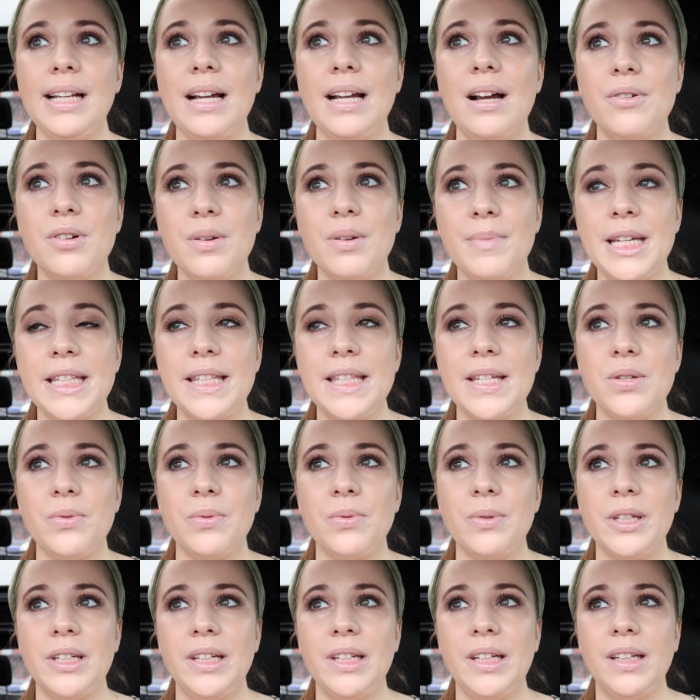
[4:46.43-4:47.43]
I want to make this
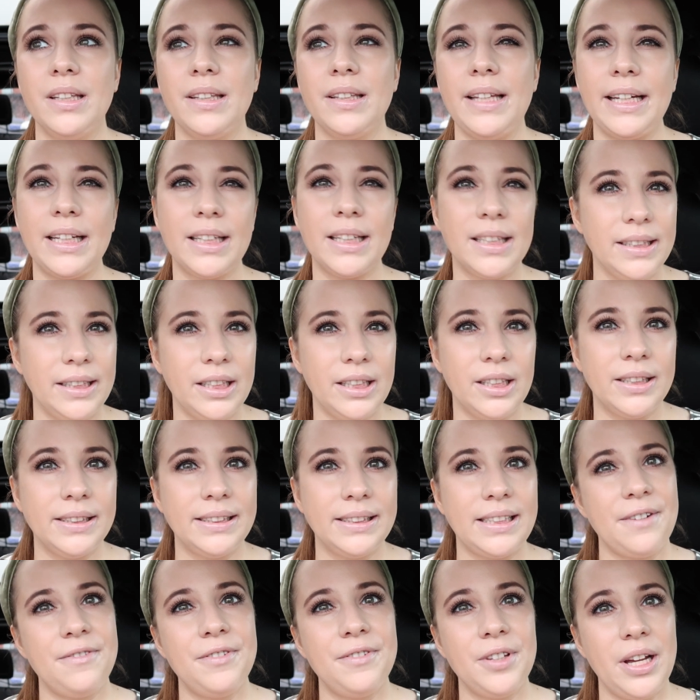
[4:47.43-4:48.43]
really like clear
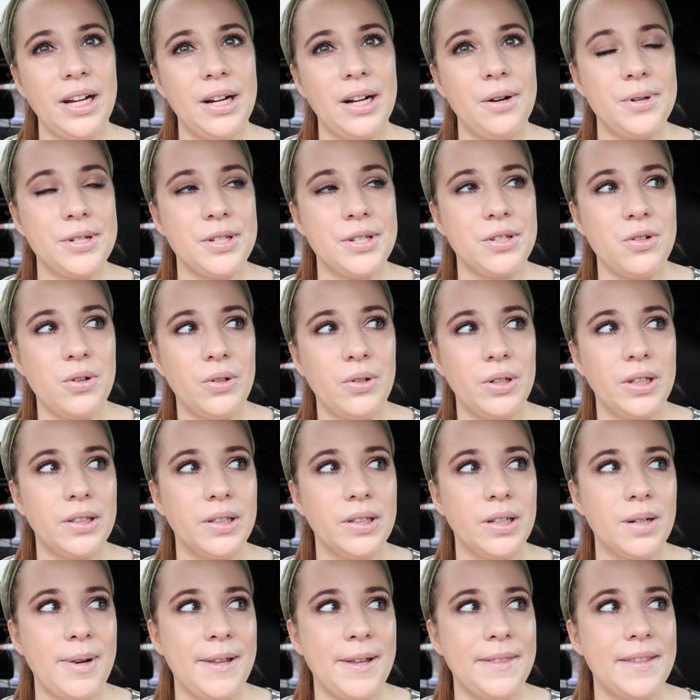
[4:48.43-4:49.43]
because I feel like I wasn't totally
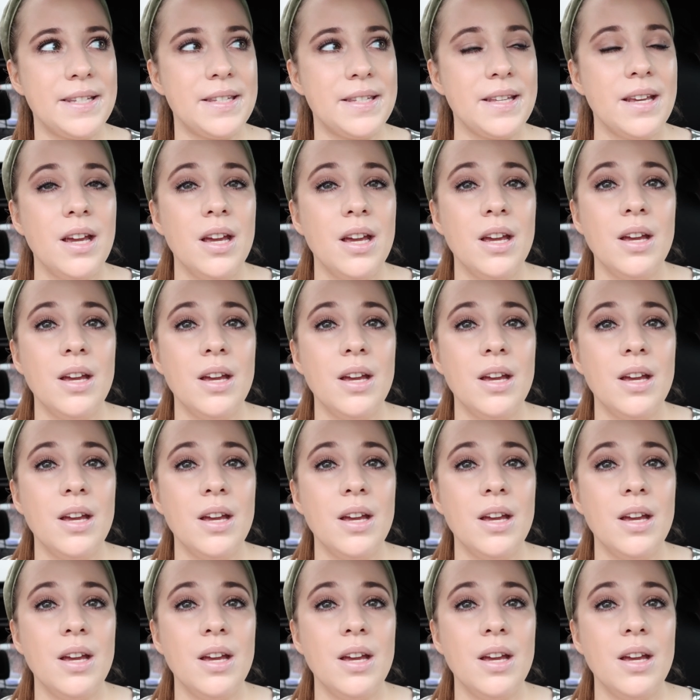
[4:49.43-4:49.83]
clear about this.